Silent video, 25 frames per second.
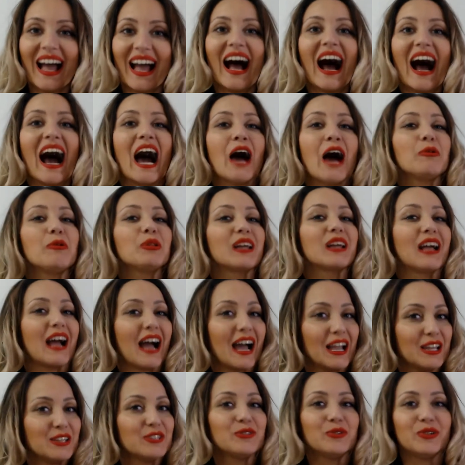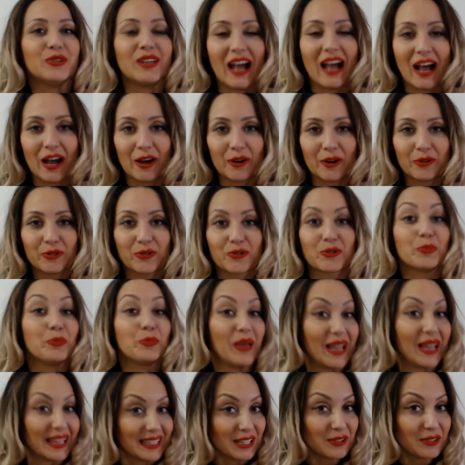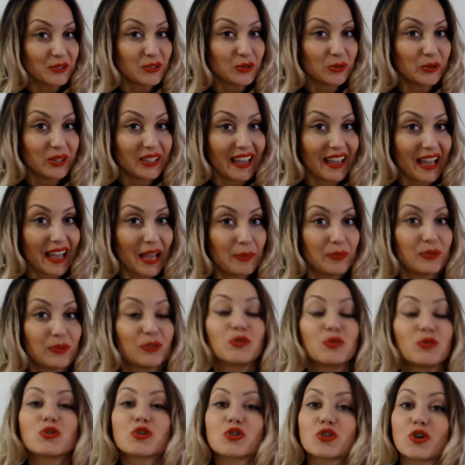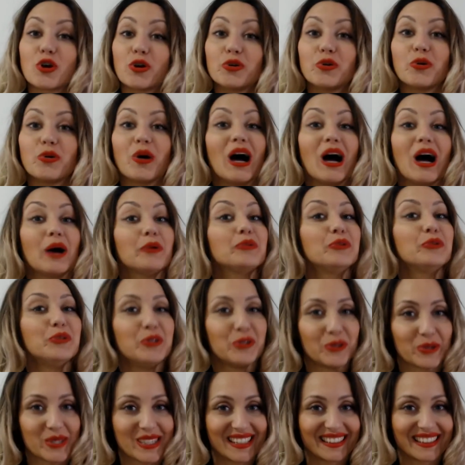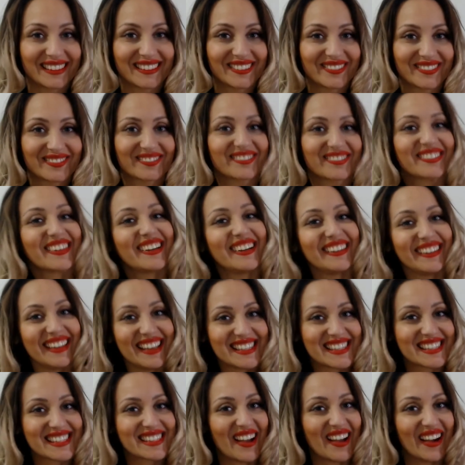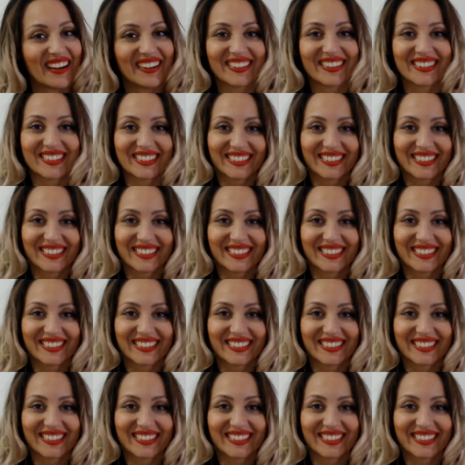I will guide you now through Packing2D app to show you how to use it. Let's start.